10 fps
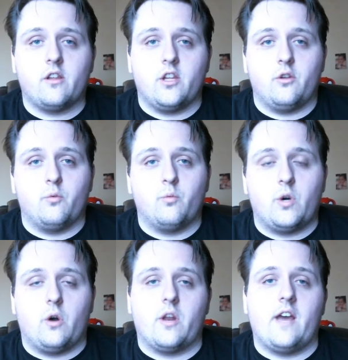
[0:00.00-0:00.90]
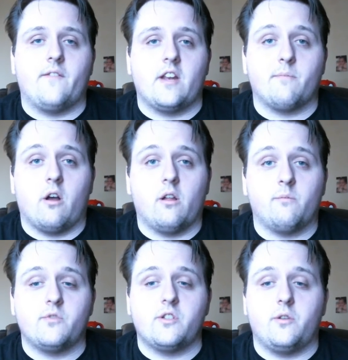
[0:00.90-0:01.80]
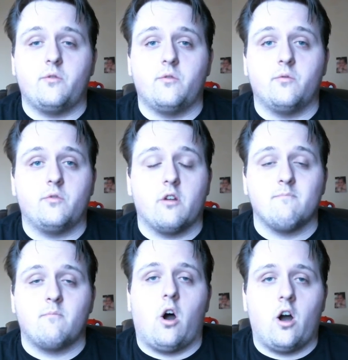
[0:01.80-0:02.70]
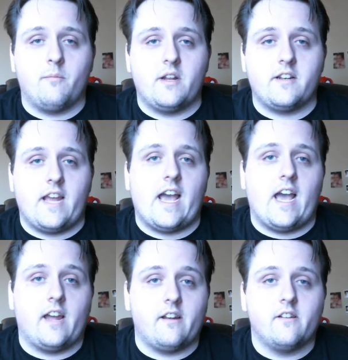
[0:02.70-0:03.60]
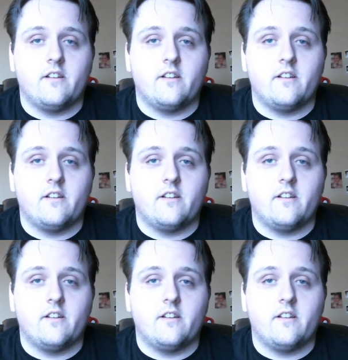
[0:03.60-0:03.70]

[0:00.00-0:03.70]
You won't have any problems. Your mom and dad,